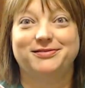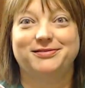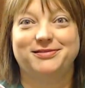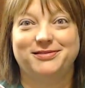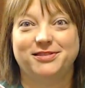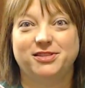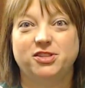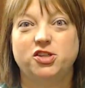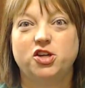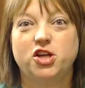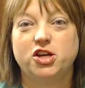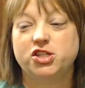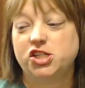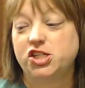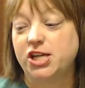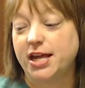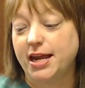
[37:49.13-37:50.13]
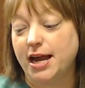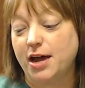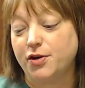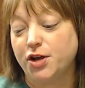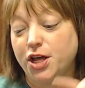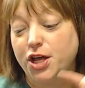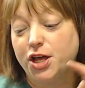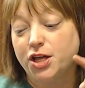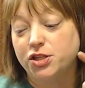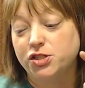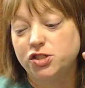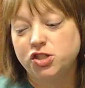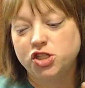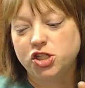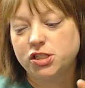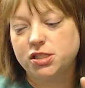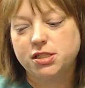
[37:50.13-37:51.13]
So y'all should check it out.
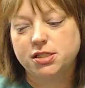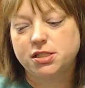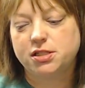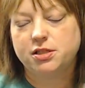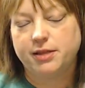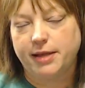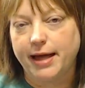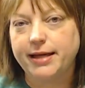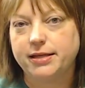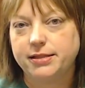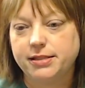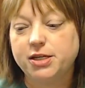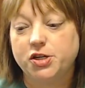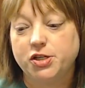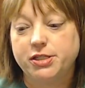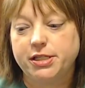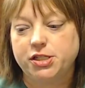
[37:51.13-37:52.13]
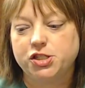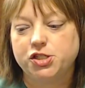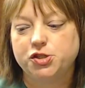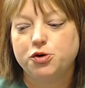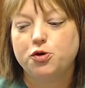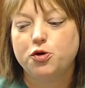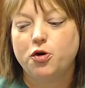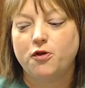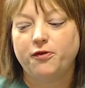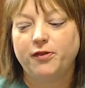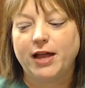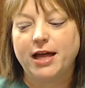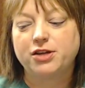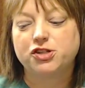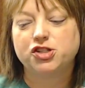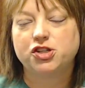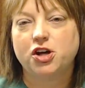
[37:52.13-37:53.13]
Just like seriously, just Google Flash
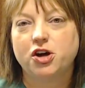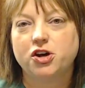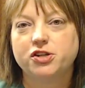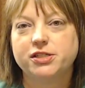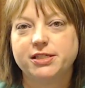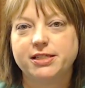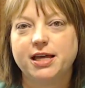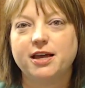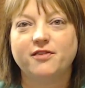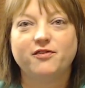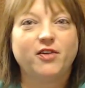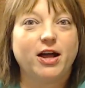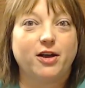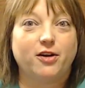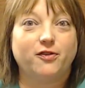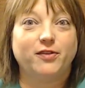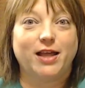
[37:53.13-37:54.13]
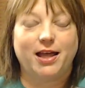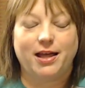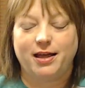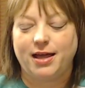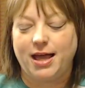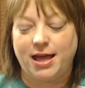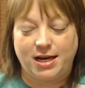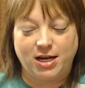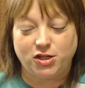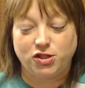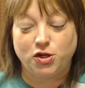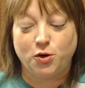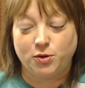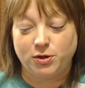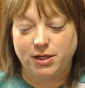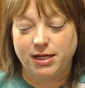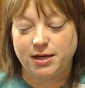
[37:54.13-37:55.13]
Stars Sing Firefly, and it
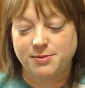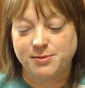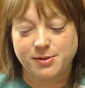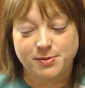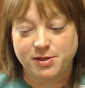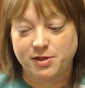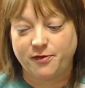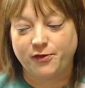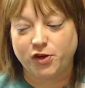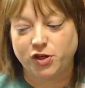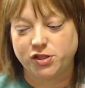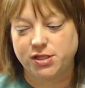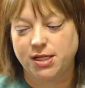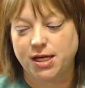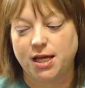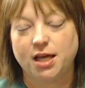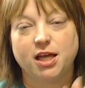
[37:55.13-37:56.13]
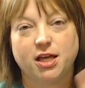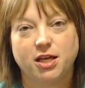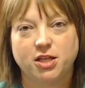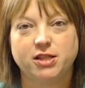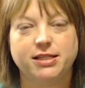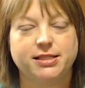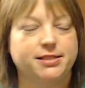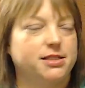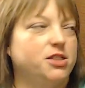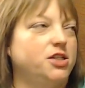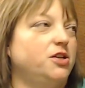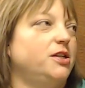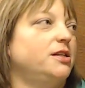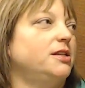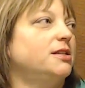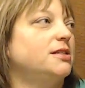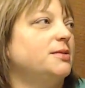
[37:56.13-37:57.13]
totally comes up as the first thing. Listen to it.
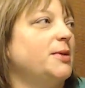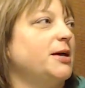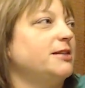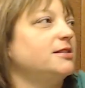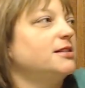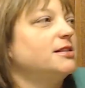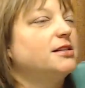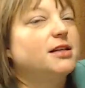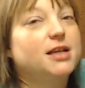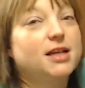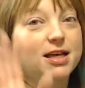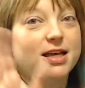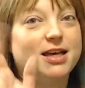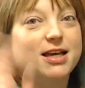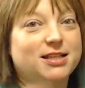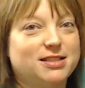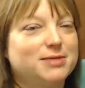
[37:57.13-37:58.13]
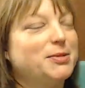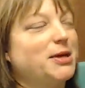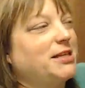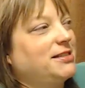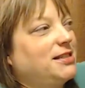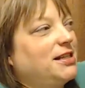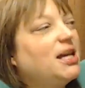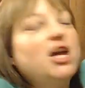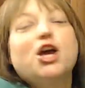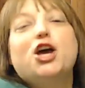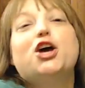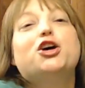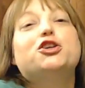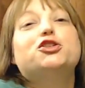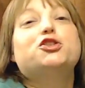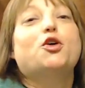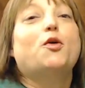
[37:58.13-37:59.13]
It's the best. It's the best.
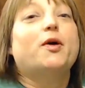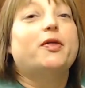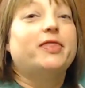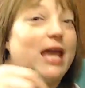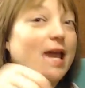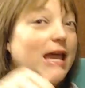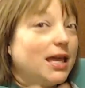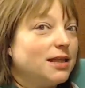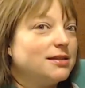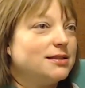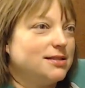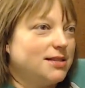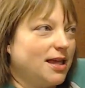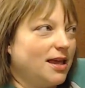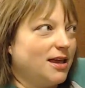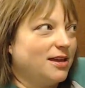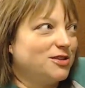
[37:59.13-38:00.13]
So they can sing.